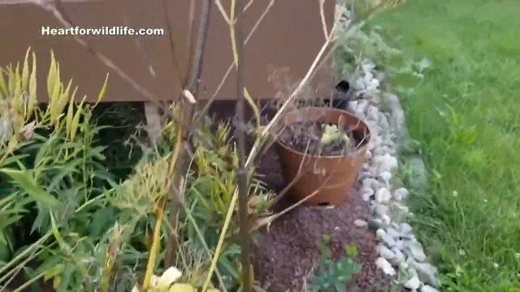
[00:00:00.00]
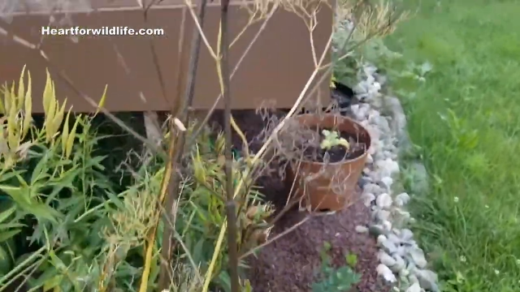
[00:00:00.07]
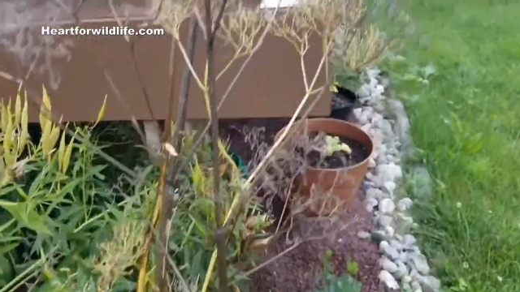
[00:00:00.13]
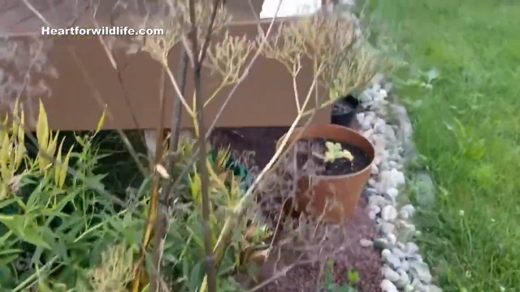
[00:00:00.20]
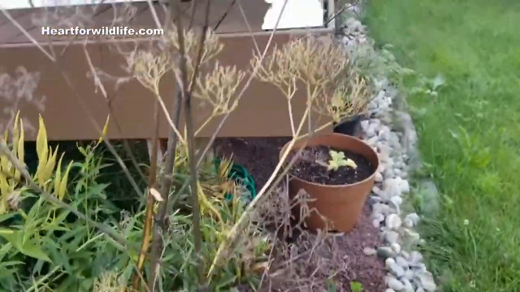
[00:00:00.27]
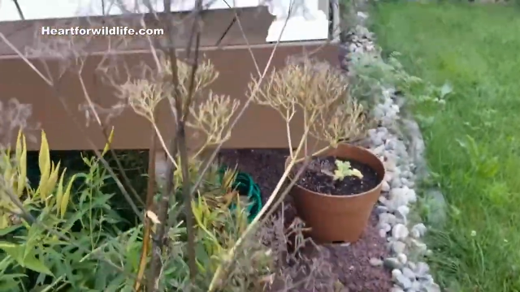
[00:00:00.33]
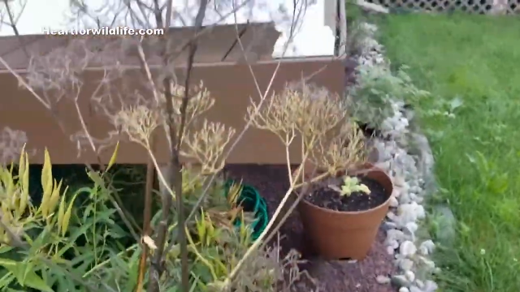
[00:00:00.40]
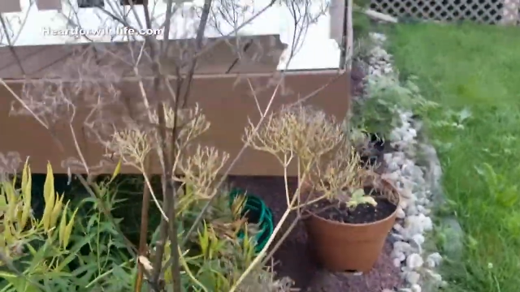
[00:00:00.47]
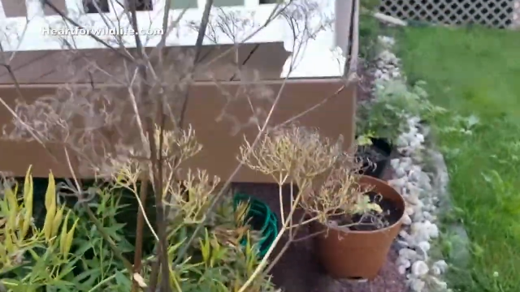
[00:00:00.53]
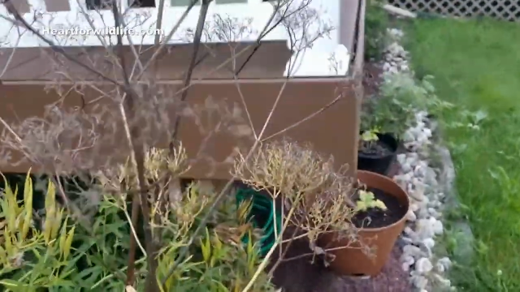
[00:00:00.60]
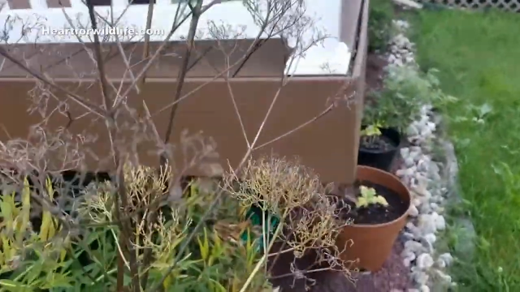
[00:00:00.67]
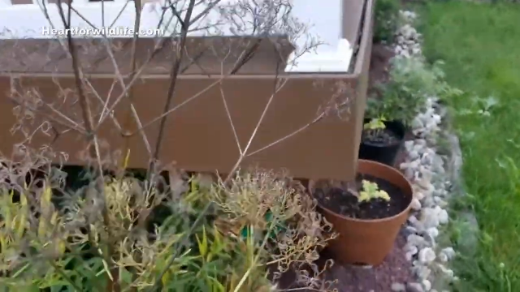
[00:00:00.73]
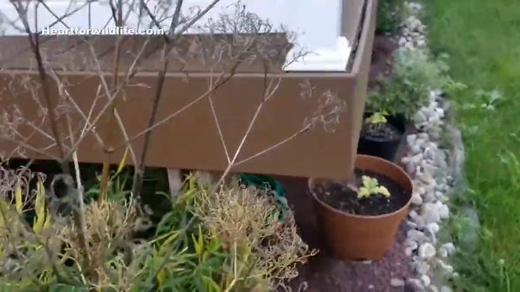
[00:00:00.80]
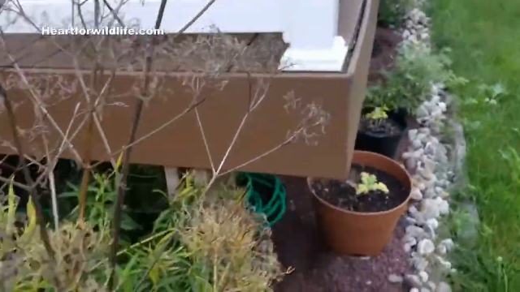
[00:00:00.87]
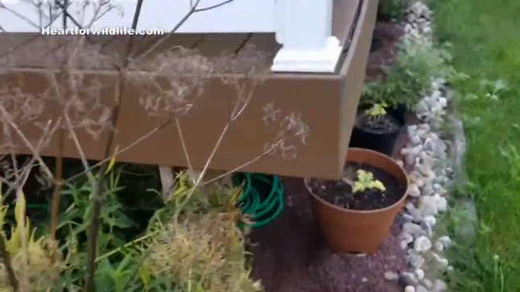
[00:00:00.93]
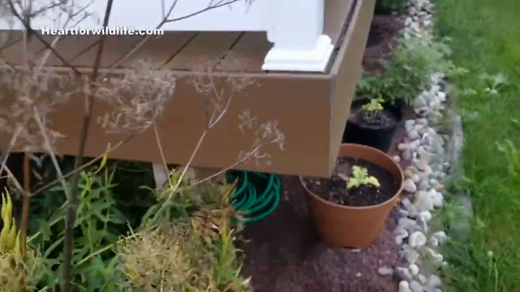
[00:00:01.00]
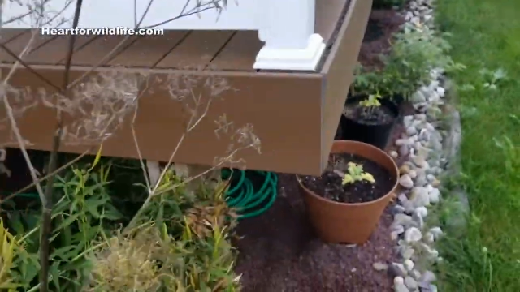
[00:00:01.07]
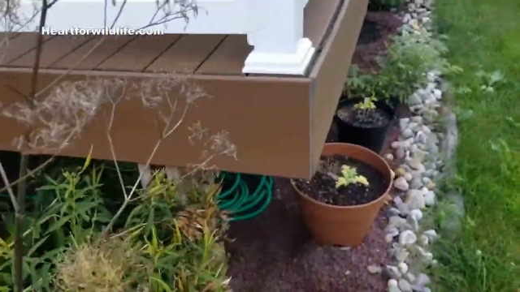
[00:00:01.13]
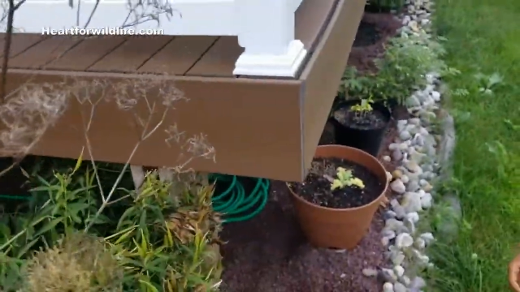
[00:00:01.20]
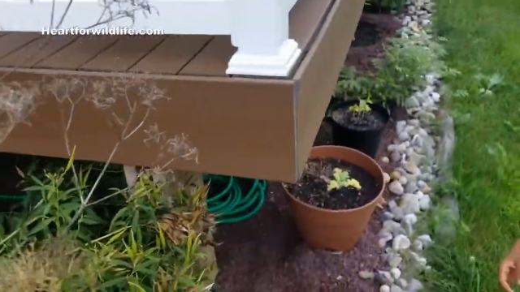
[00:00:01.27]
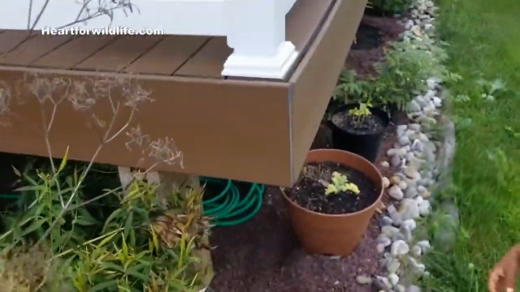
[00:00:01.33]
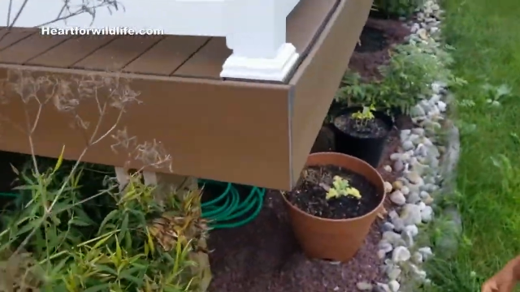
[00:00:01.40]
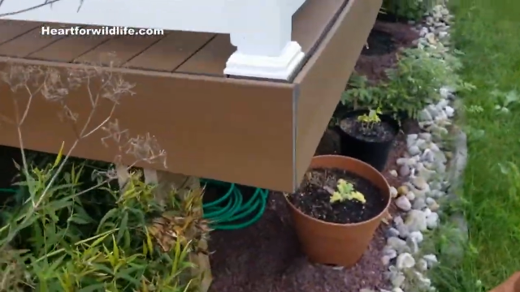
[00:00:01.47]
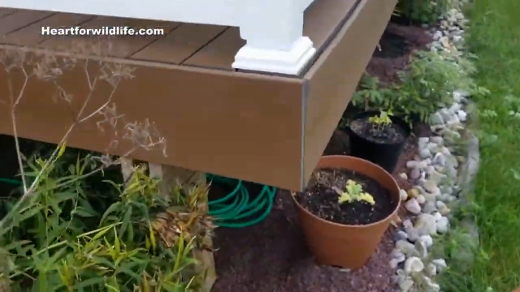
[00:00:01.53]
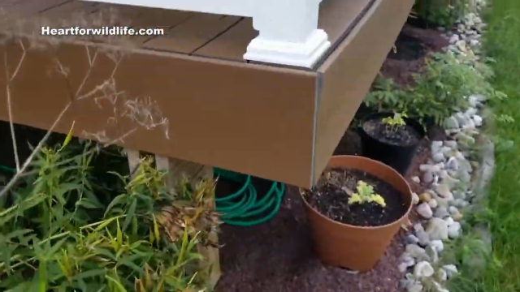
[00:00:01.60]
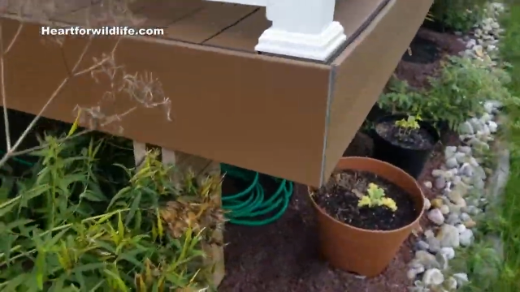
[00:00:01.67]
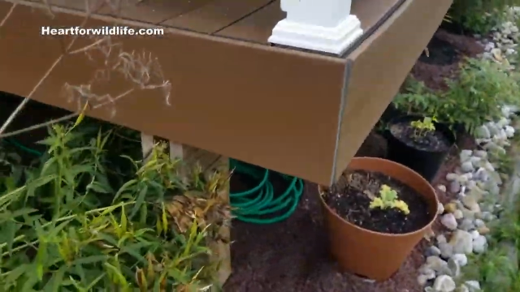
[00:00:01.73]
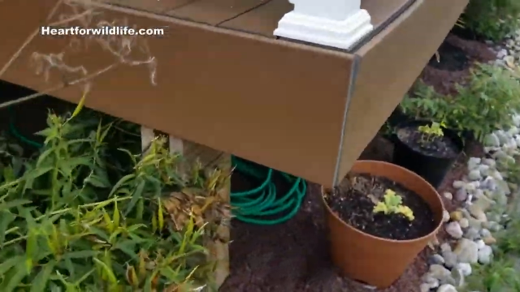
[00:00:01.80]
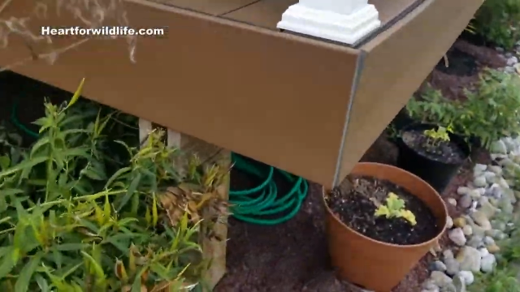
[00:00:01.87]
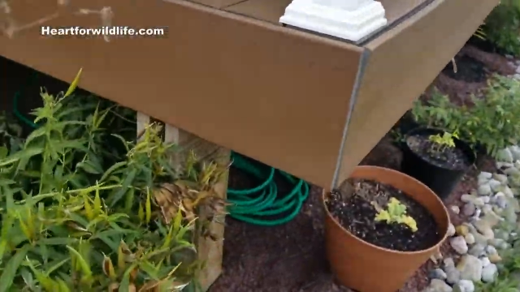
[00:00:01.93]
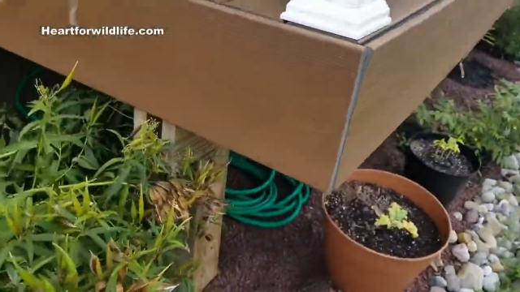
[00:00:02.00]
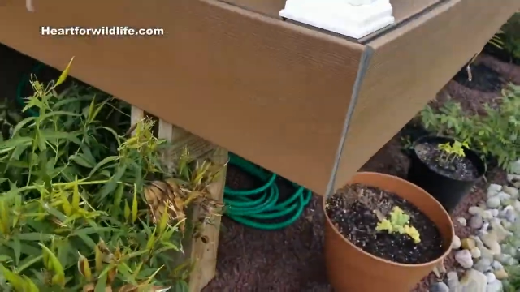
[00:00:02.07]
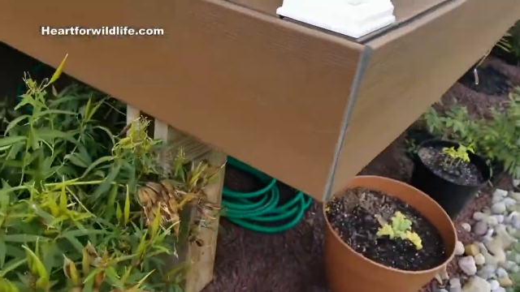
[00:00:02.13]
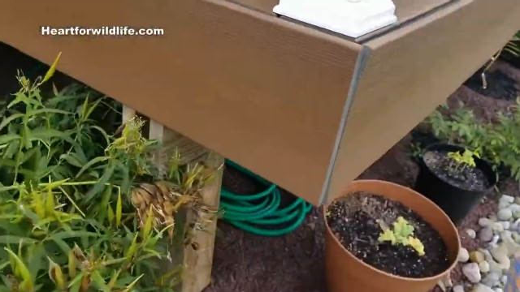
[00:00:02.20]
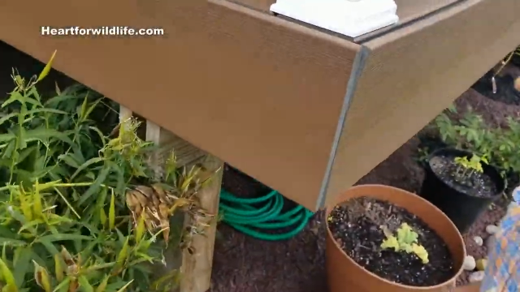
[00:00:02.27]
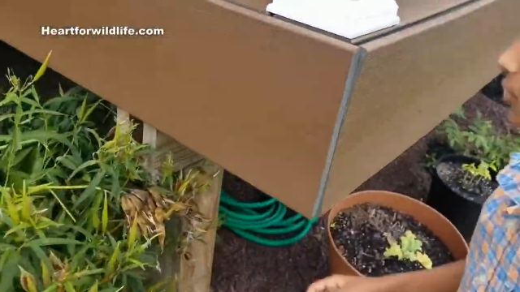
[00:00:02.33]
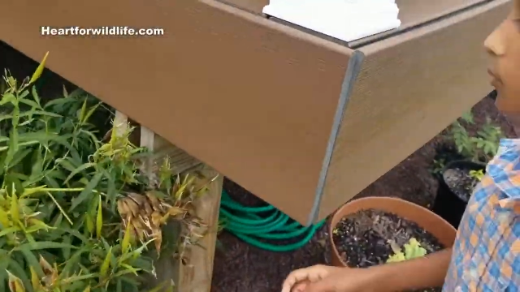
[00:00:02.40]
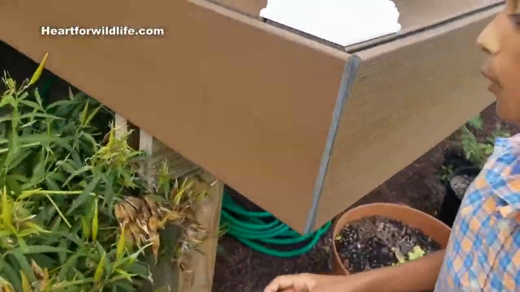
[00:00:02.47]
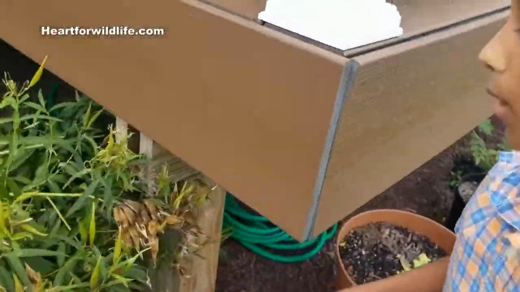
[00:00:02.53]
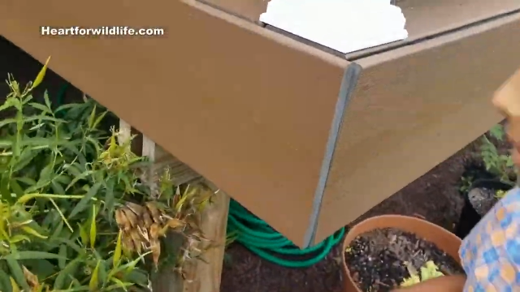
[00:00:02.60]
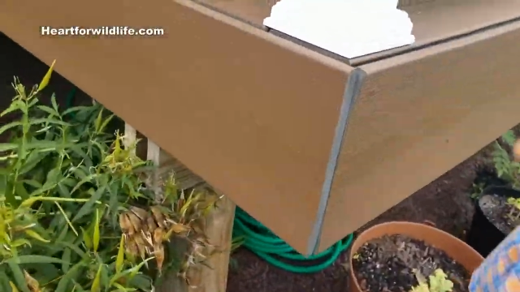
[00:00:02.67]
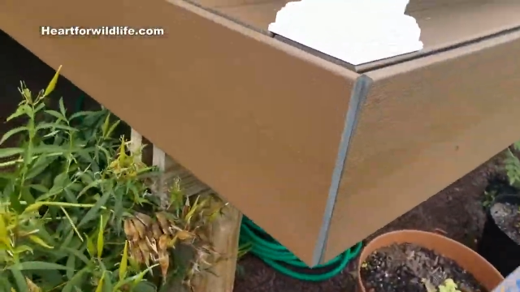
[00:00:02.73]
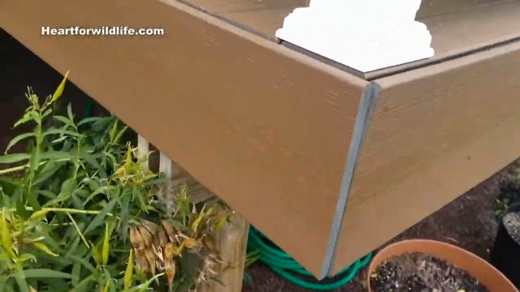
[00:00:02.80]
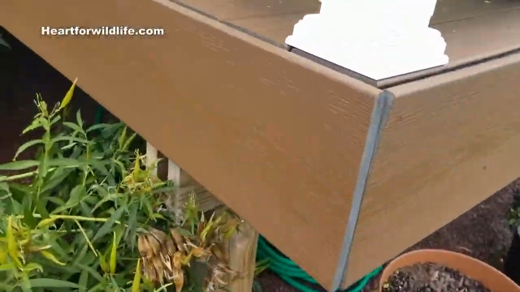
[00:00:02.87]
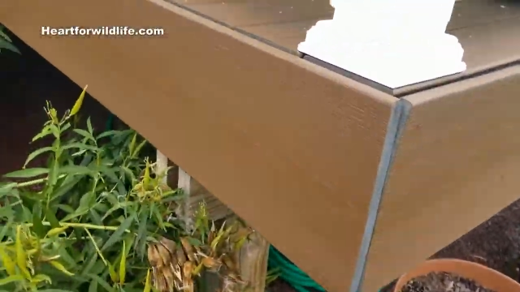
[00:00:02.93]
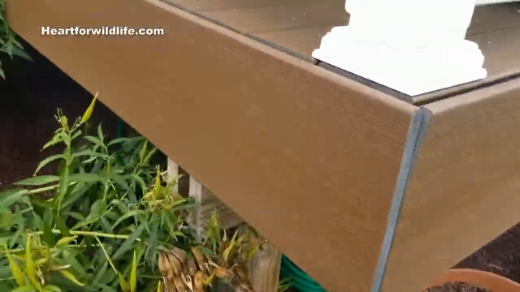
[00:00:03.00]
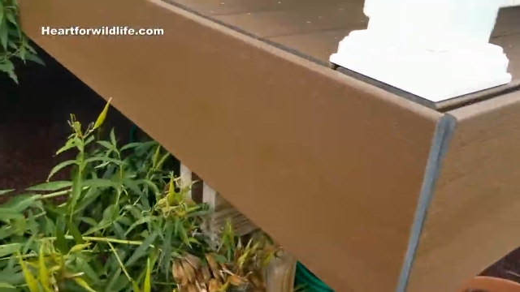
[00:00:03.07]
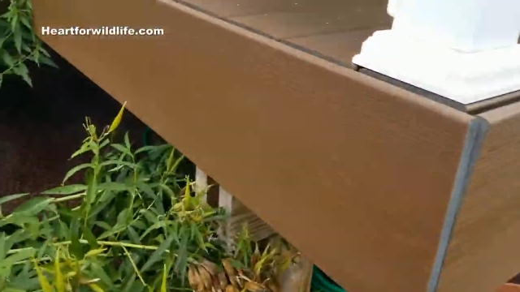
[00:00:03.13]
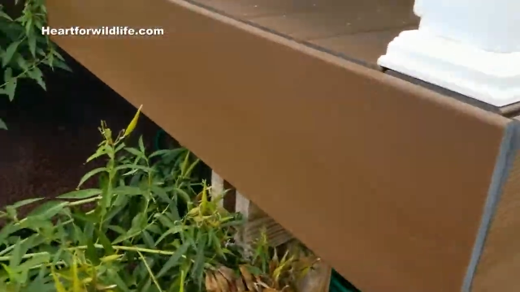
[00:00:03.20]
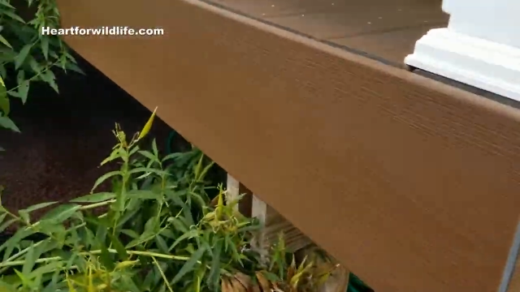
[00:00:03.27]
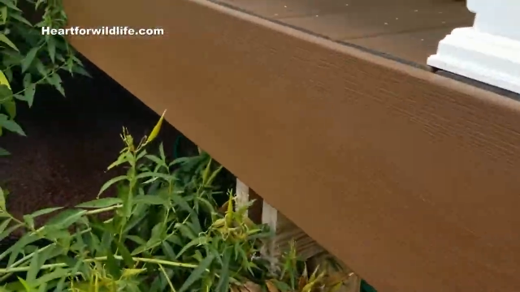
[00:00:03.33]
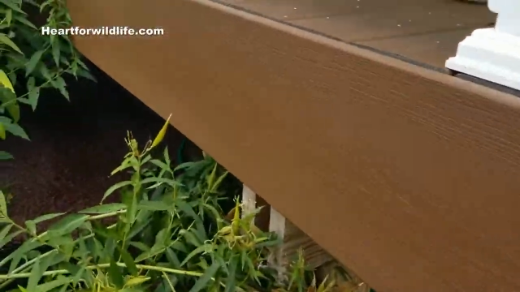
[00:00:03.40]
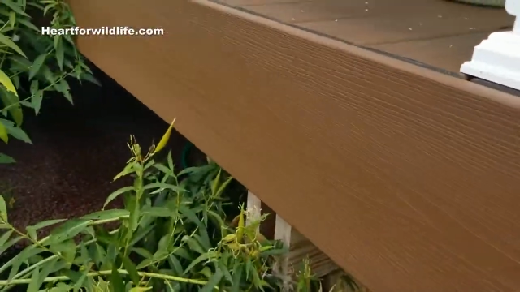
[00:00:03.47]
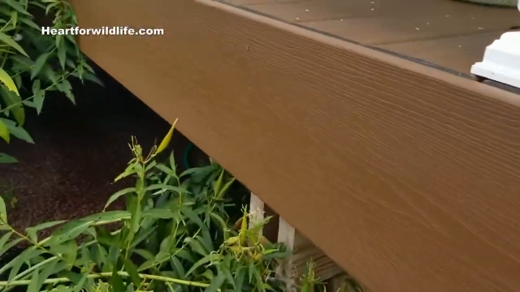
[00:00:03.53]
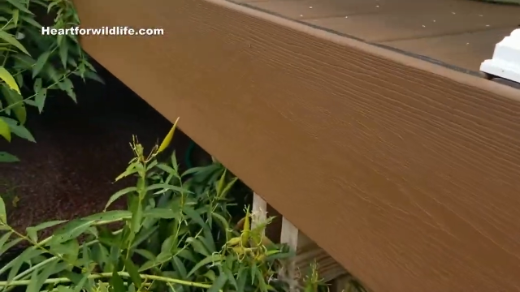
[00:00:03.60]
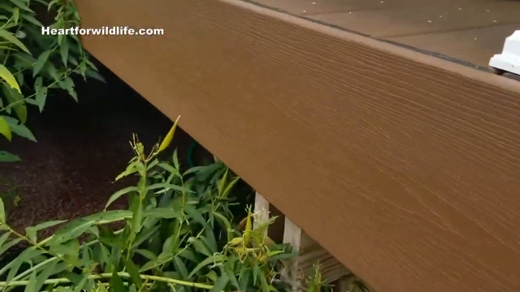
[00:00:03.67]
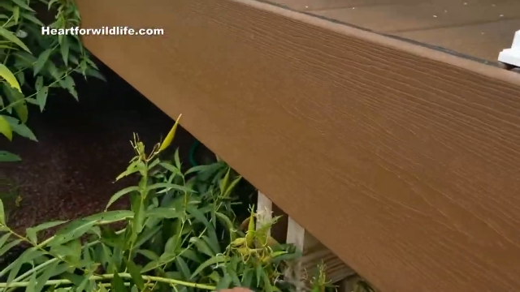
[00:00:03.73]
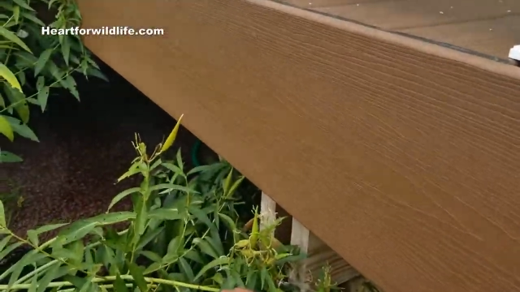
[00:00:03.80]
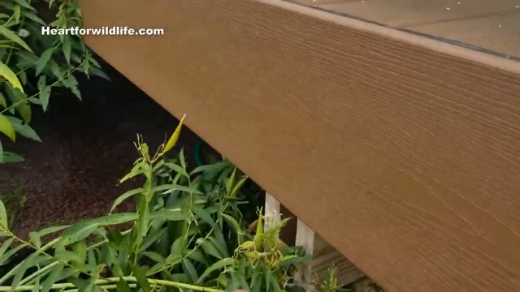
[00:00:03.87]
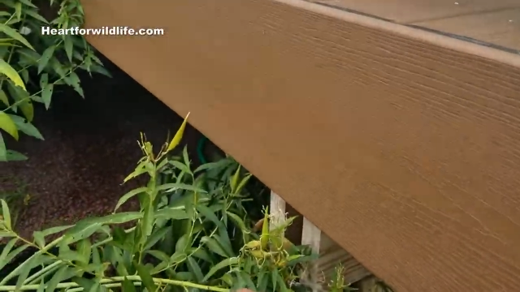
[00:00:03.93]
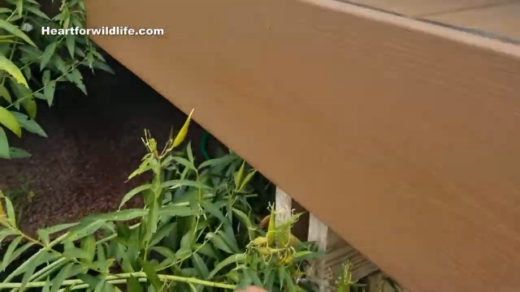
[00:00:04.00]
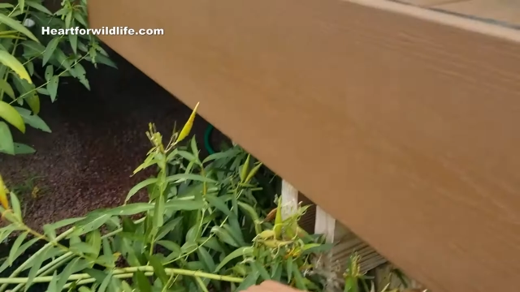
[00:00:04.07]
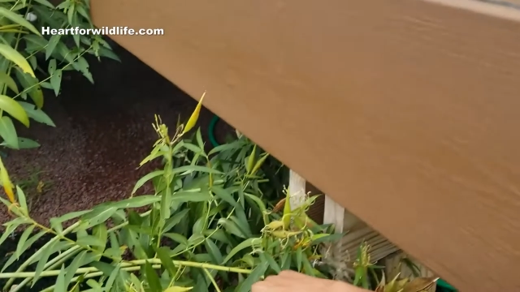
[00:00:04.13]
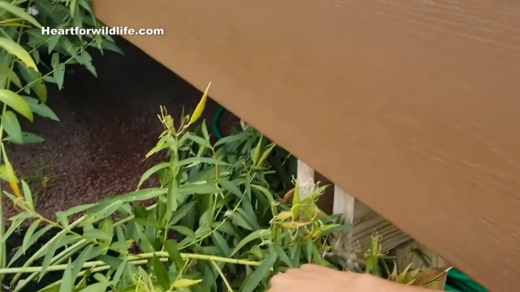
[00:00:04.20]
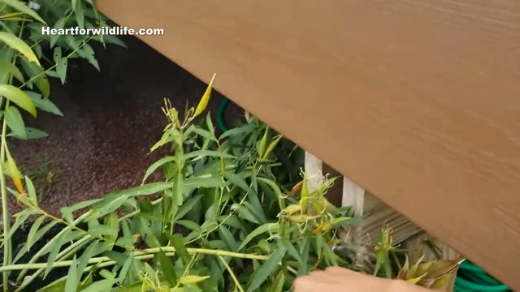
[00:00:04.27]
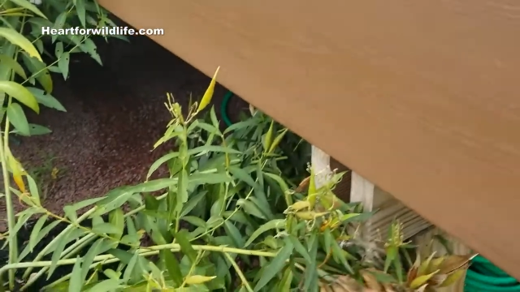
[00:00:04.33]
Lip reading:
[unreadable: no face in view]